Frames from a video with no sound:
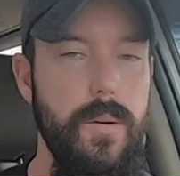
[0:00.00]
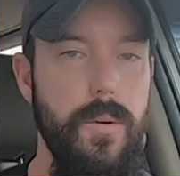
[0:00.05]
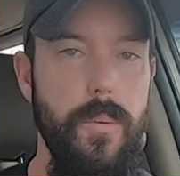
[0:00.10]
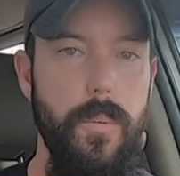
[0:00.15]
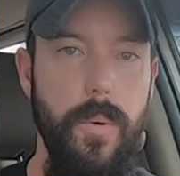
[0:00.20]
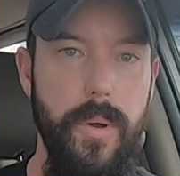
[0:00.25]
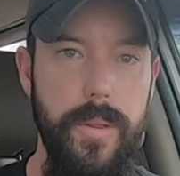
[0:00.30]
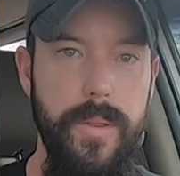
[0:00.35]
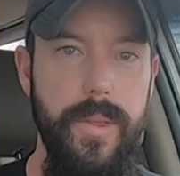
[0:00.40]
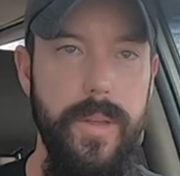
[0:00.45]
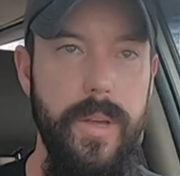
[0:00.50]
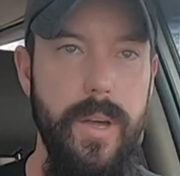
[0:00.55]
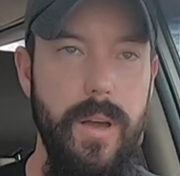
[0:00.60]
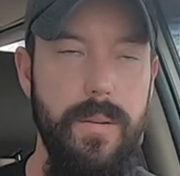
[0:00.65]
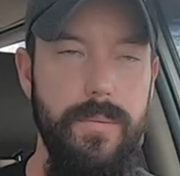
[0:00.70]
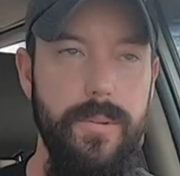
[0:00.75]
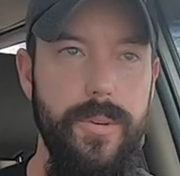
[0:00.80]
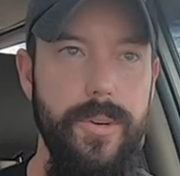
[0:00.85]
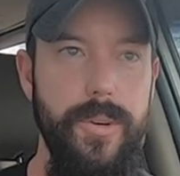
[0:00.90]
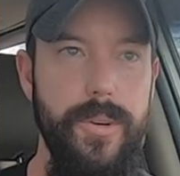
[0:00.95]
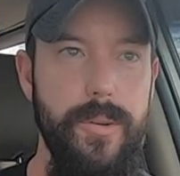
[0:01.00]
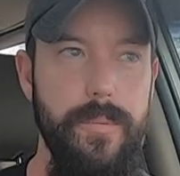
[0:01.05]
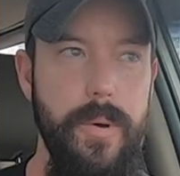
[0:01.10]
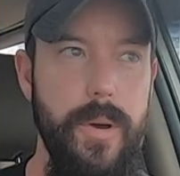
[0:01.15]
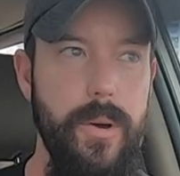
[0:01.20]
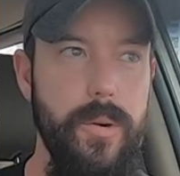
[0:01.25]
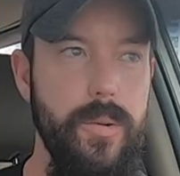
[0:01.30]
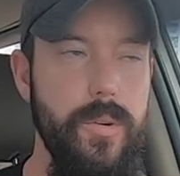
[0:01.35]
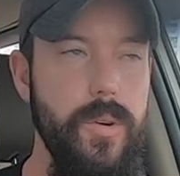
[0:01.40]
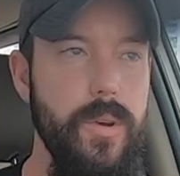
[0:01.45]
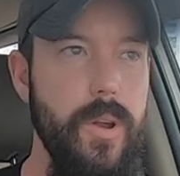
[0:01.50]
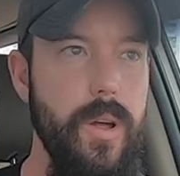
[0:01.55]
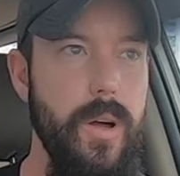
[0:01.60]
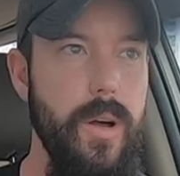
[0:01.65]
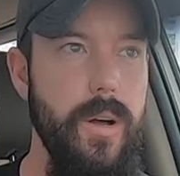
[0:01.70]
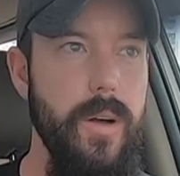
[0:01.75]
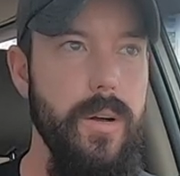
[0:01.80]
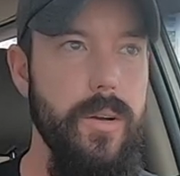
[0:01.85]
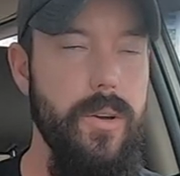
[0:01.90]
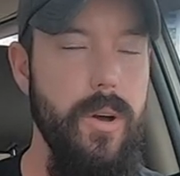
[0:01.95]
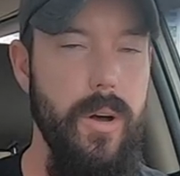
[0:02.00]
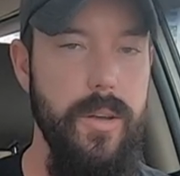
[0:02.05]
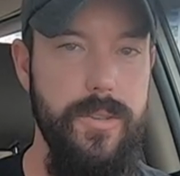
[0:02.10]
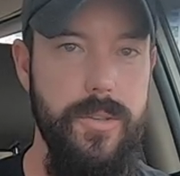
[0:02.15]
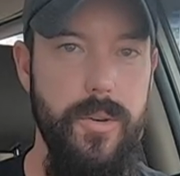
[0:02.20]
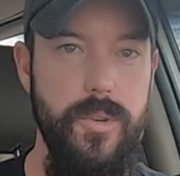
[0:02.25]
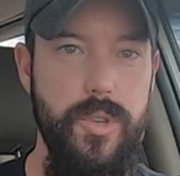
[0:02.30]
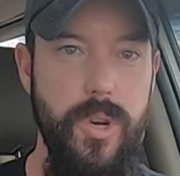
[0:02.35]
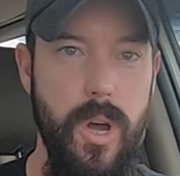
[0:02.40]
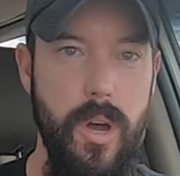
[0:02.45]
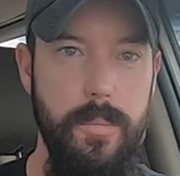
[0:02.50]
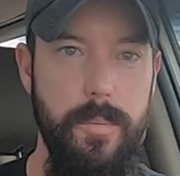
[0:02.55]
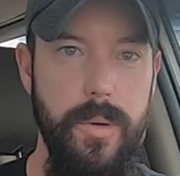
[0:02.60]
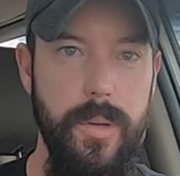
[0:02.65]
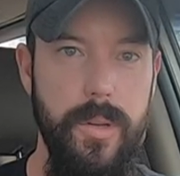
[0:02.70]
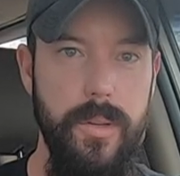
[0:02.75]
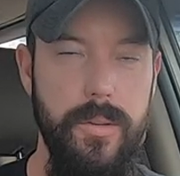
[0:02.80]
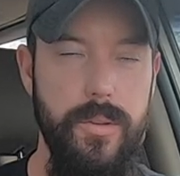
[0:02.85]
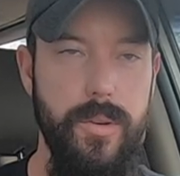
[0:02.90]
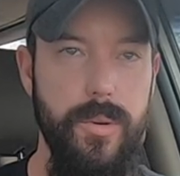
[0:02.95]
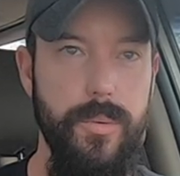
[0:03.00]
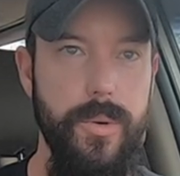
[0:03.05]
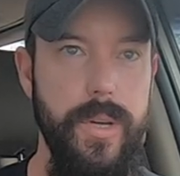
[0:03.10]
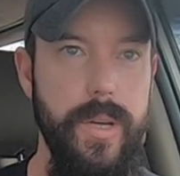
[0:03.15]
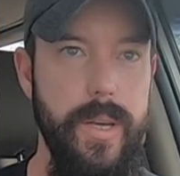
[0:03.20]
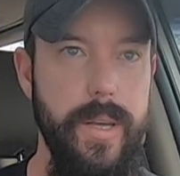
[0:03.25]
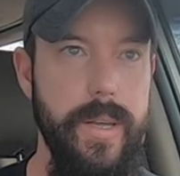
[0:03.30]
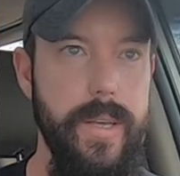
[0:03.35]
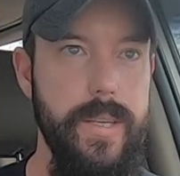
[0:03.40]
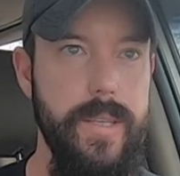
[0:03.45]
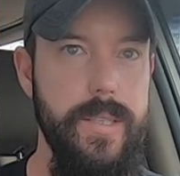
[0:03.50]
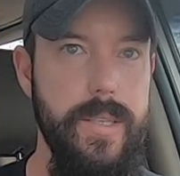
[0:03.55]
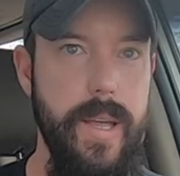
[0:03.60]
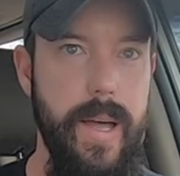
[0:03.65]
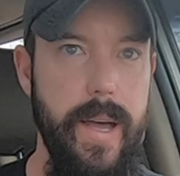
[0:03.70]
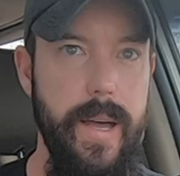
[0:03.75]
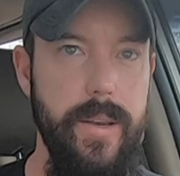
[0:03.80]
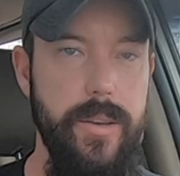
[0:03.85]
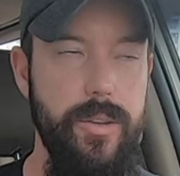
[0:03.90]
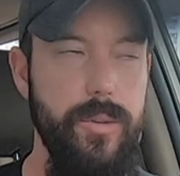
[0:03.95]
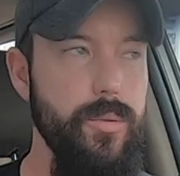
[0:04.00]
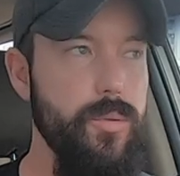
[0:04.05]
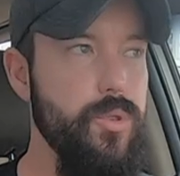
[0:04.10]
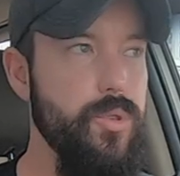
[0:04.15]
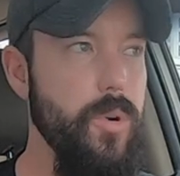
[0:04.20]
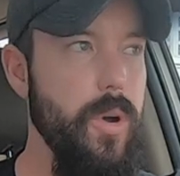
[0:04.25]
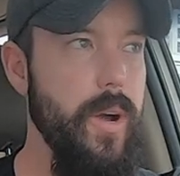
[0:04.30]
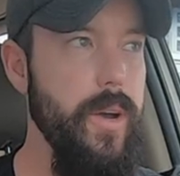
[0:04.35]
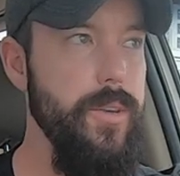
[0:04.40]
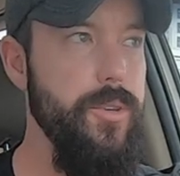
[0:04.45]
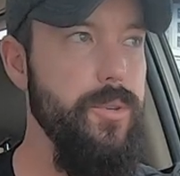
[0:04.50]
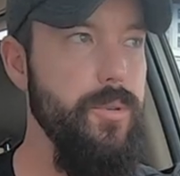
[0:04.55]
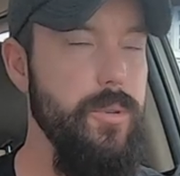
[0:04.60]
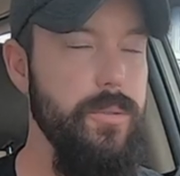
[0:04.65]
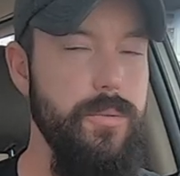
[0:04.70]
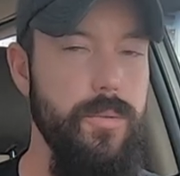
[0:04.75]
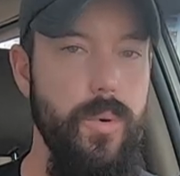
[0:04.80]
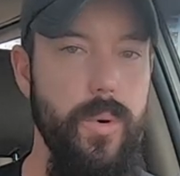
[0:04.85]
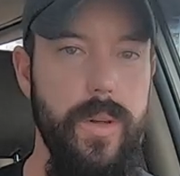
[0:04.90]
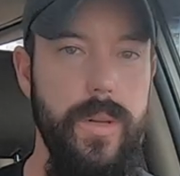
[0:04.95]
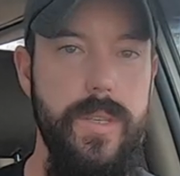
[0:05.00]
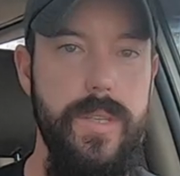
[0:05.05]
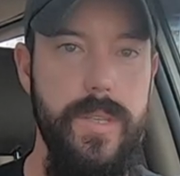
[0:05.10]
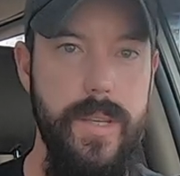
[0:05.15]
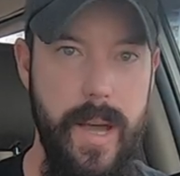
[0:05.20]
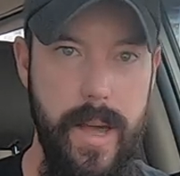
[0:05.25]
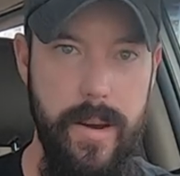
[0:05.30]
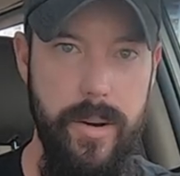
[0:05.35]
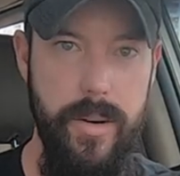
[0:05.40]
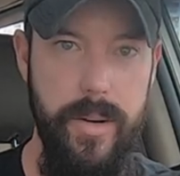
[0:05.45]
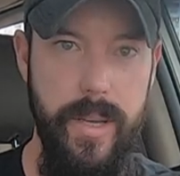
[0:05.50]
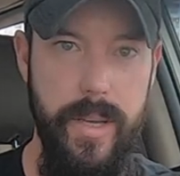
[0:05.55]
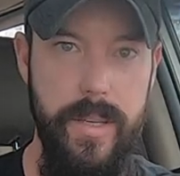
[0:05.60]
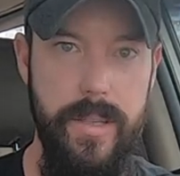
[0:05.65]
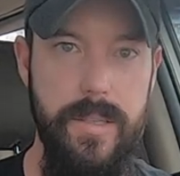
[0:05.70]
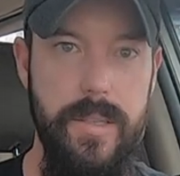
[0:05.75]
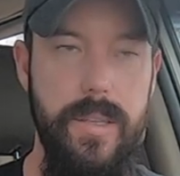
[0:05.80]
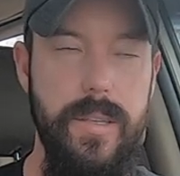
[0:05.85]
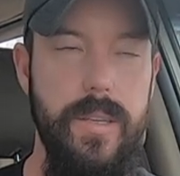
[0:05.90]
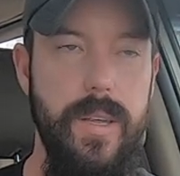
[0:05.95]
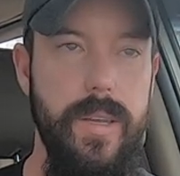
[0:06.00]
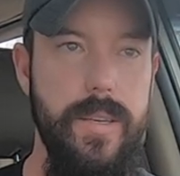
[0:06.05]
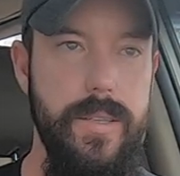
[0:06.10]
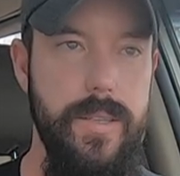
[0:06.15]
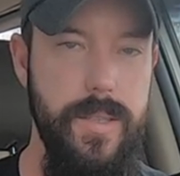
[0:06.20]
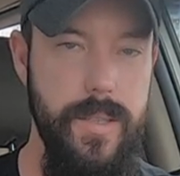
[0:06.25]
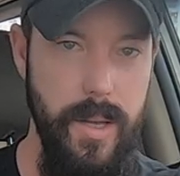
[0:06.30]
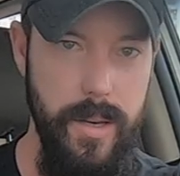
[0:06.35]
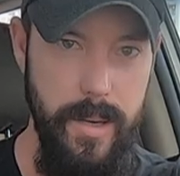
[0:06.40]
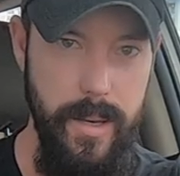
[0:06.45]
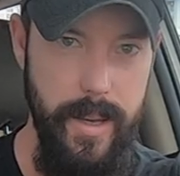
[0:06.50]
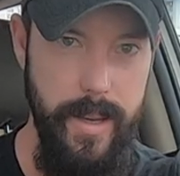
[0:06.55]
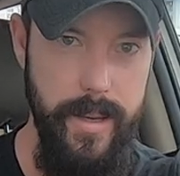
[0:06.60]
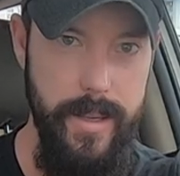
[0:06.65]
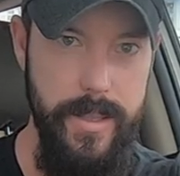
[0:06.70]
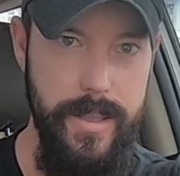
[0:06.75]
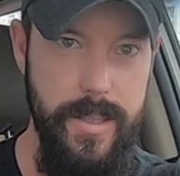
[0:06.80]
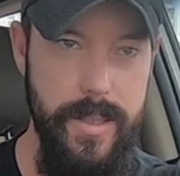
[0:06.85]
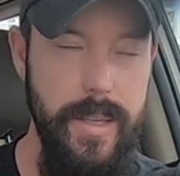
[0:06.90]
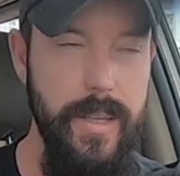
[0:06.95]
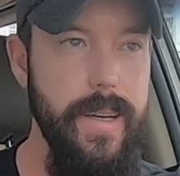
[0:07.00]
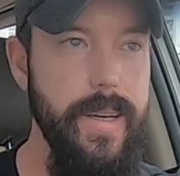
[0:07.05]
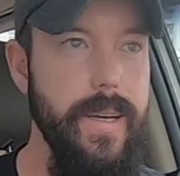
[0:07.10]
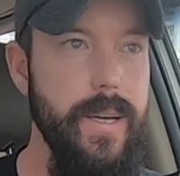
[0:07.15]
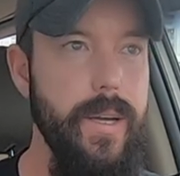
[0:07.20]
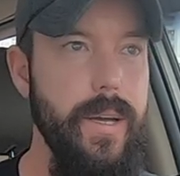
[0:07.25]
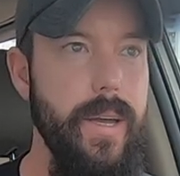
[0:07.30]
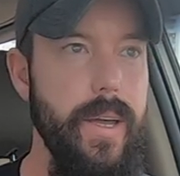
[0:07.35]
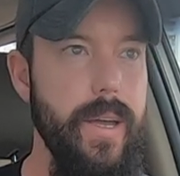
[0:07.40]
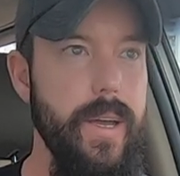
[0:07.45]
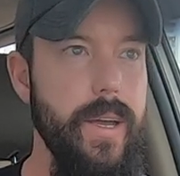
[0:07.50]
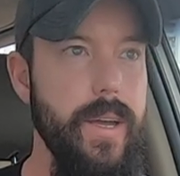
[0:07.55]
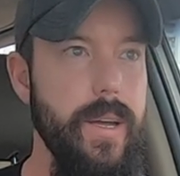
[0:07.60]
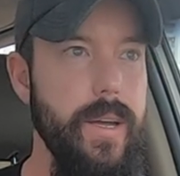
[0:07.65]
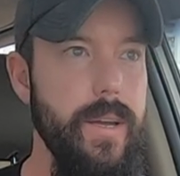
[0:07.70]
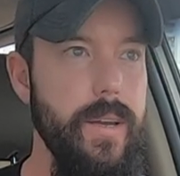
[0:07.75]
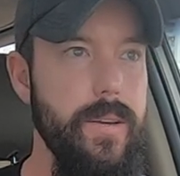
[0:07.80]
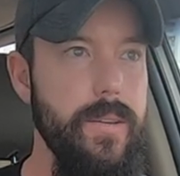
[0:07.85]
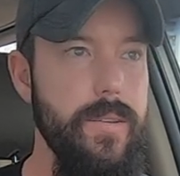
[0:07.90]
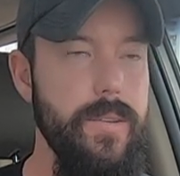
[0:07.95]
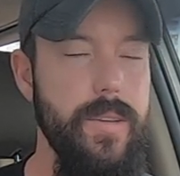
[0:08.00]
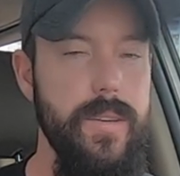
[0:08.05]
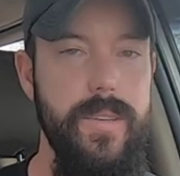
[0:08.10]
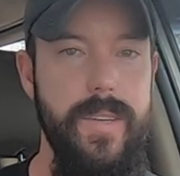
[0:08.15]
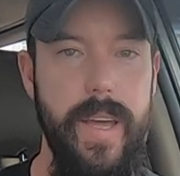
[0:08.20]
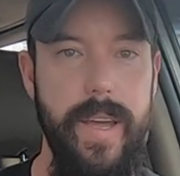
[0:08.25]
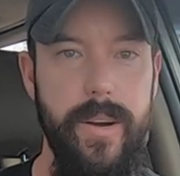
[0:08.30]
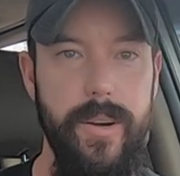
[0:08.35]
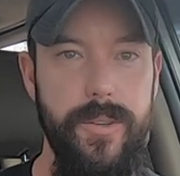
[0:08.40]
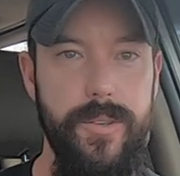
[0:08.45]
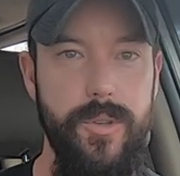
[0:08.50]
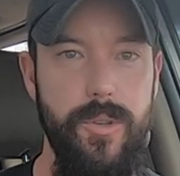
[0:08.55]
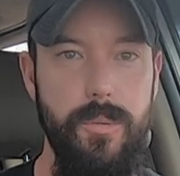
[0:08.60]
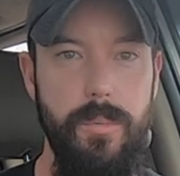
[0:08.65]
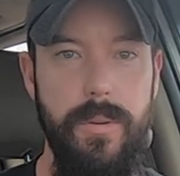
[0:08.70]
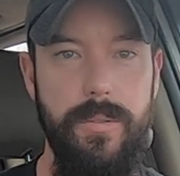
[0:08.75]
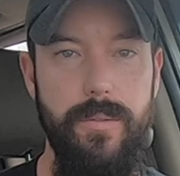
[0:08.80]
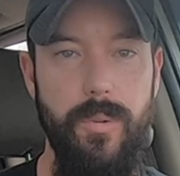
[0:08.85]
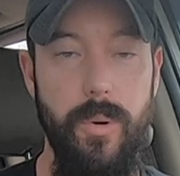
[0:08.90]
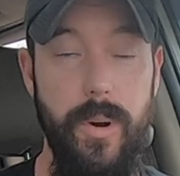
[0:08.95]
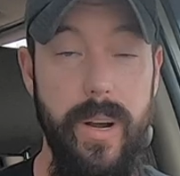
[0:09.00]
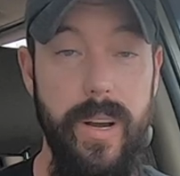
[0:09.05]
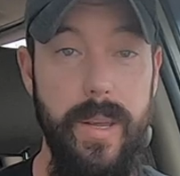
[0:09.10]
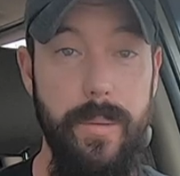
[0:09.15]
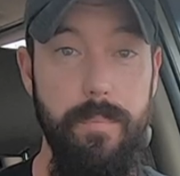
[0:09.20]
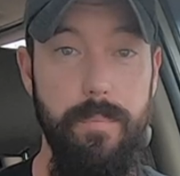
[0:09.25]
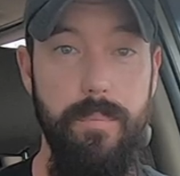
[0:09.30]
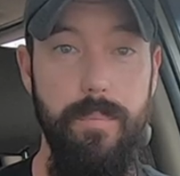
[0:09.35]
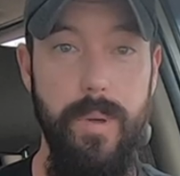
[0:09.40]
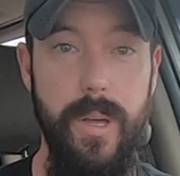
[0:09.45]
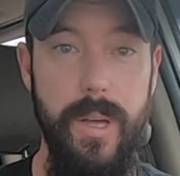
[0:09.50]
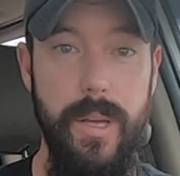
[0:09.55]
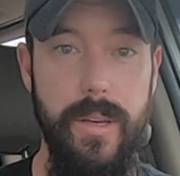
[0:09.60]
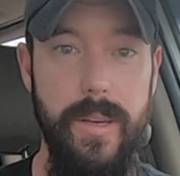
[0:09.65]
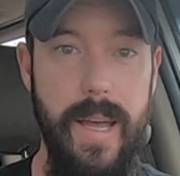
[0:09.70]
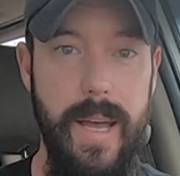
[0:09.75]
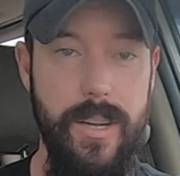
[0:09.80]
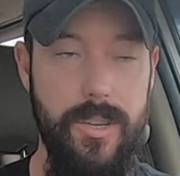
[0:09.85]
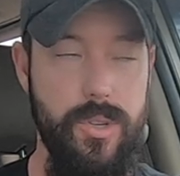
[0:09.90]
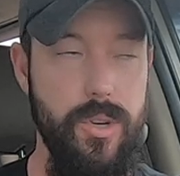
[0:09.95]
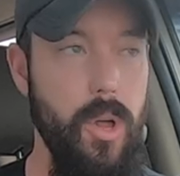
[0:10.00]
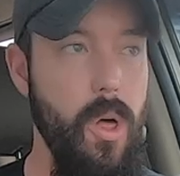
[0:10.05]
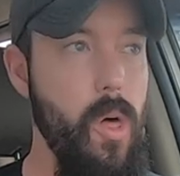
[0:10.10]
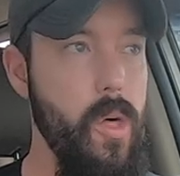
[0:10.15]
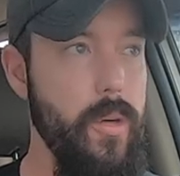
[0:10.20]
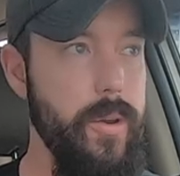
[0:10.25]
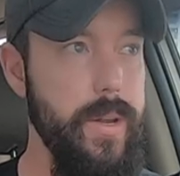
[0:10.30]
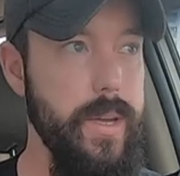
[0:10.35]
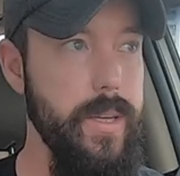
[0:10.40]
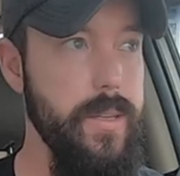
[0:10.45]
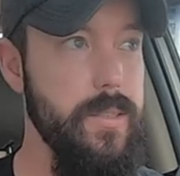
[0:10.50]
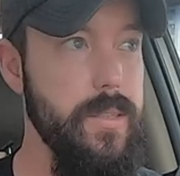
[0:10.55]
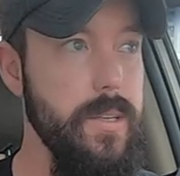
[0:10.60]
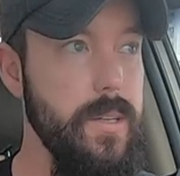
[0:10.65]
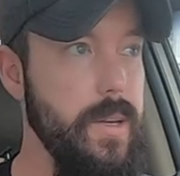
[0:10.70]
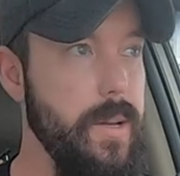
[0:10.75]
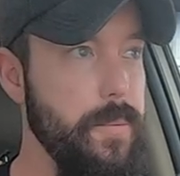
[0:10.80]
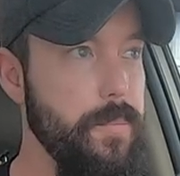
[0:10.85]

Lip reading: One thing I've learned about Costco shopping in Korea is that you try to avoid Saturdays, Sundays, and the day or two before any big national holidays.